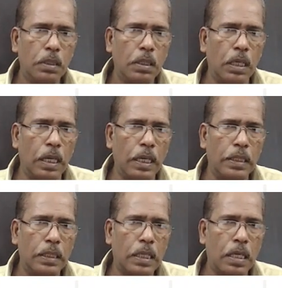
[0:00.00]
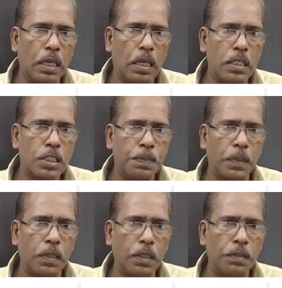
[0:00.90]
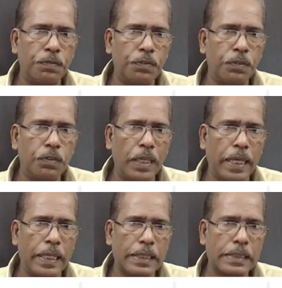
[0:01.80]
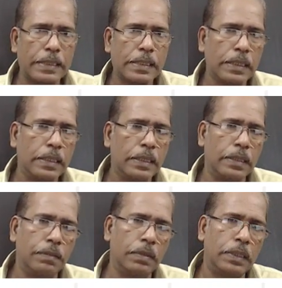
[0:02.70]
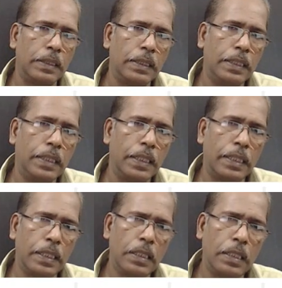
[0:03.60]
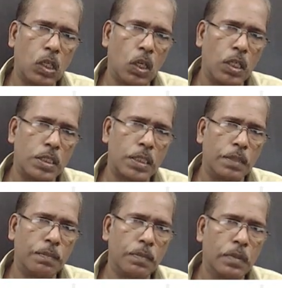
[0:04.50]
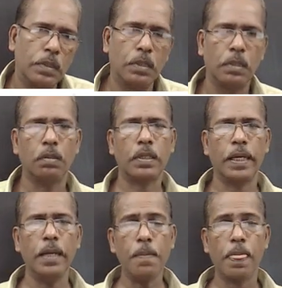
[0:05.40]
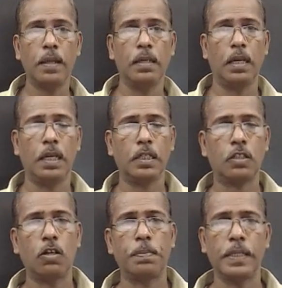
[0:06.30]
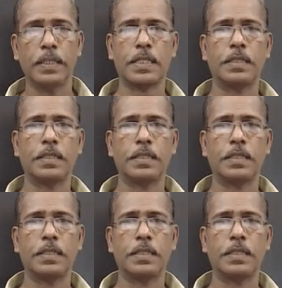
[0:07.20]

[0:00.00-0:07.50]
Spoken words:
and cos for 4x with the integral constant. Okay, and copy it.